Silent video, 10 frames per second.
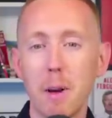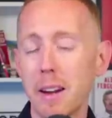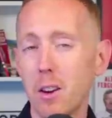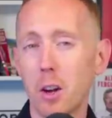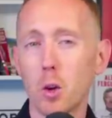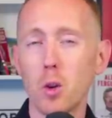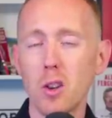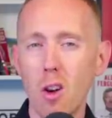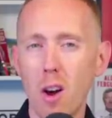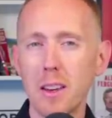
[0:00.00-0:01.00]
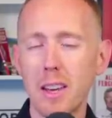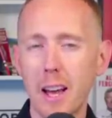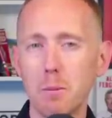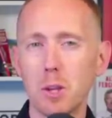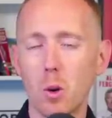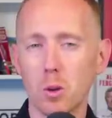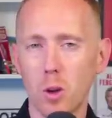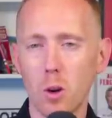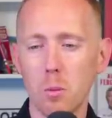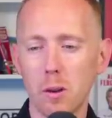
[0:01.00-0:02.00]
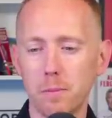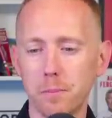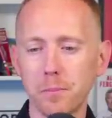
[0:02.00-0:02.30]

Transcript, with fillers: Man United got nine games in October.